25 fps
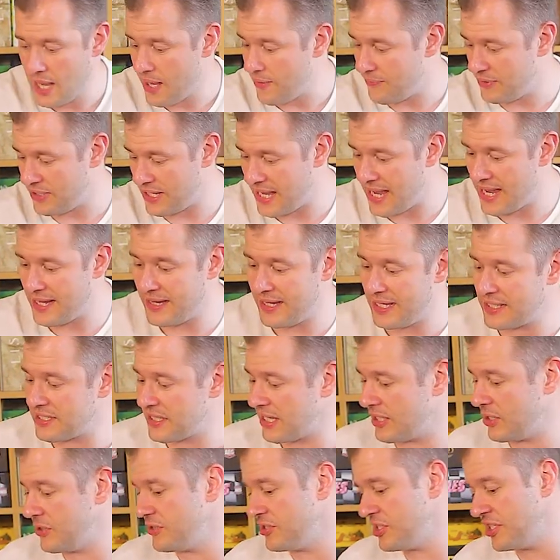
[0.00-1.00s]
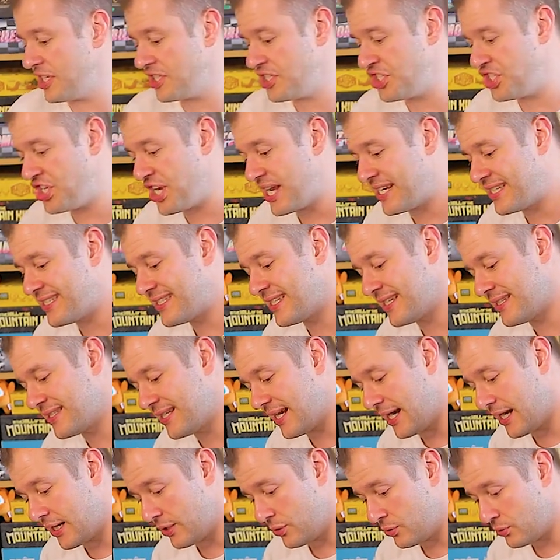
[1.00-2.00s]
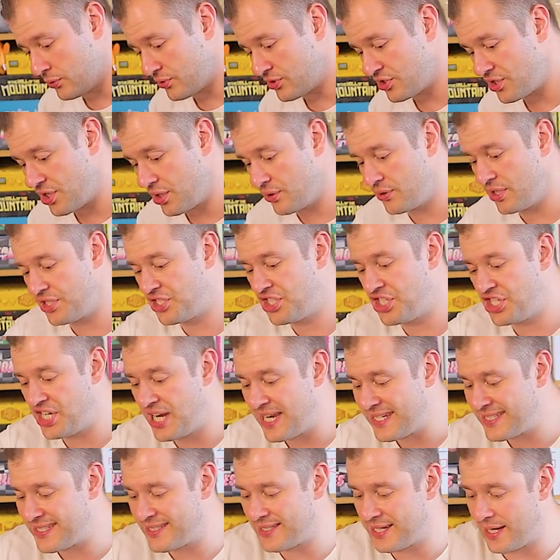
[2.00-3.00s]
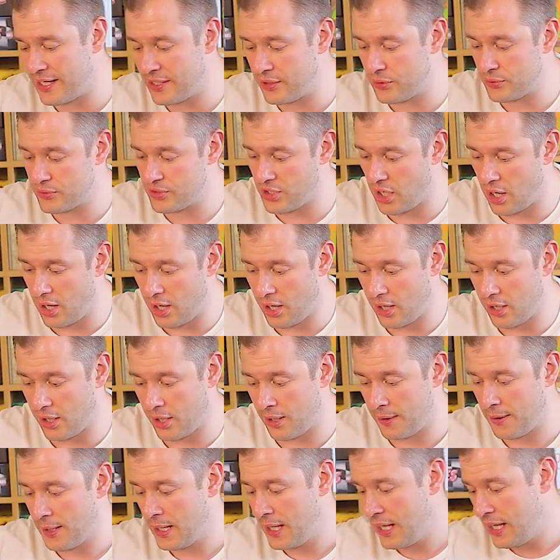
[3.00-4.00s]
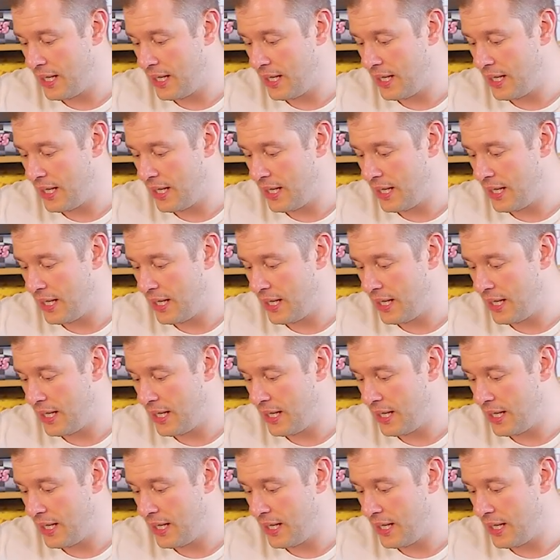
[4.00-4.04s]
But then let's get on to the chest tiles. So the chest tiles are